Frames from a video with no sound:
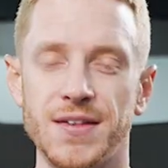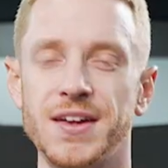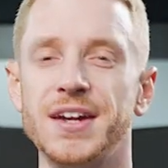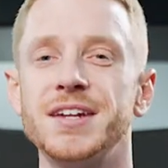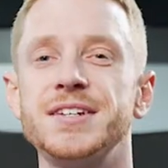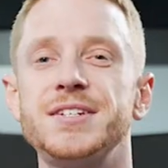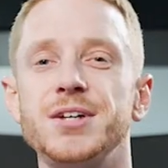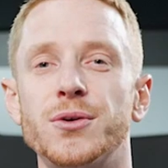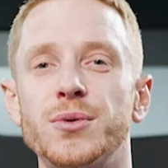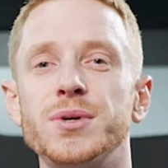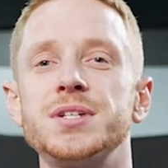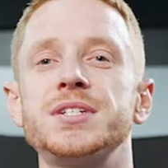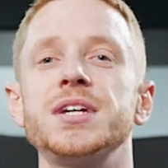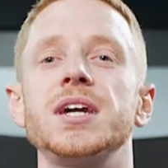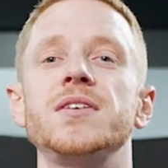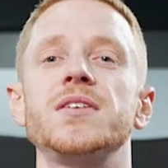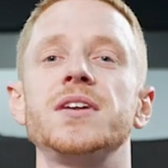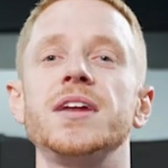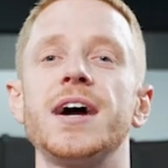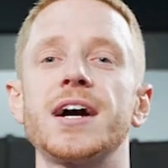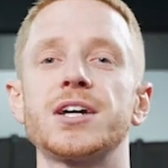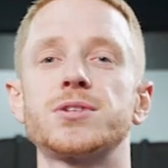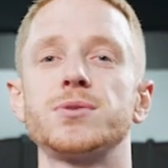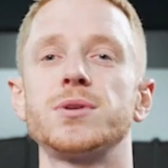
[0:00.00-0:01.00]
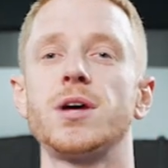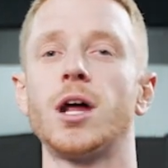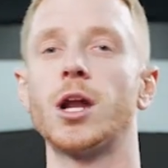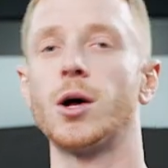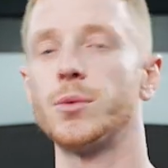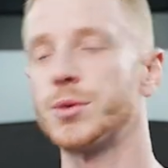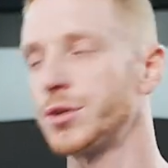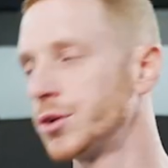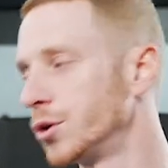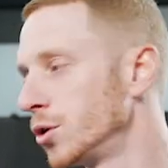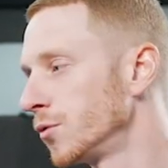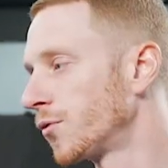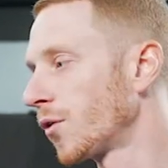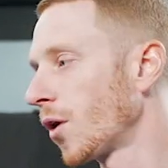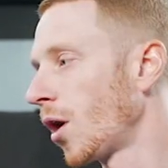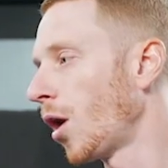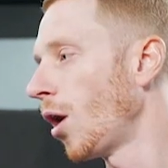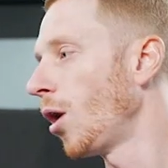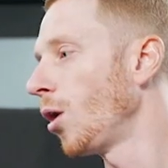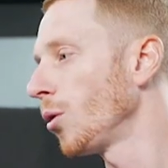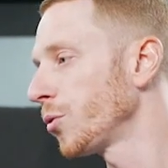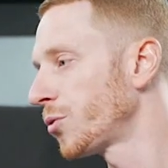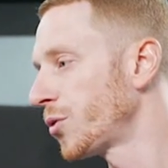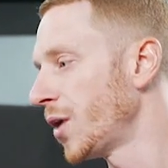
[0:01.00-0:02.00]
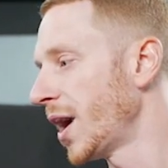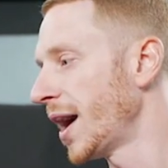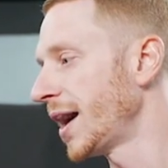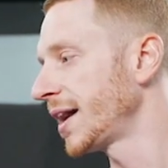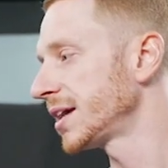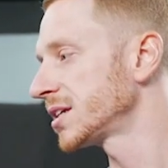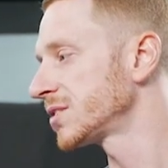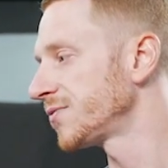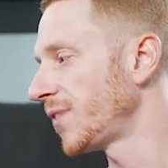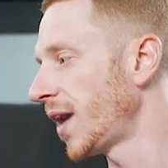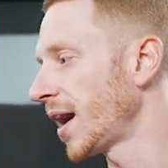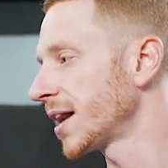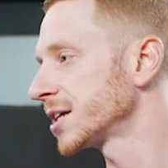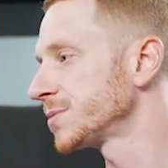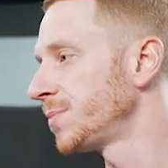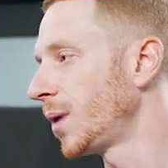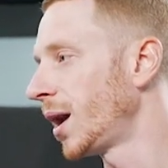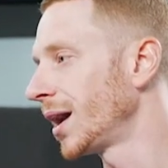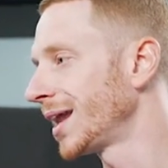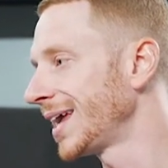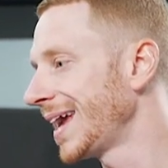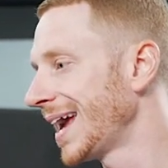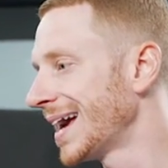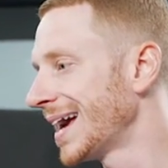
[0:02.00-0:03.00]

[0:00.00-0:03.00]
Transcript: then until we see you the next one, y'all know what to do for all things Fox Body,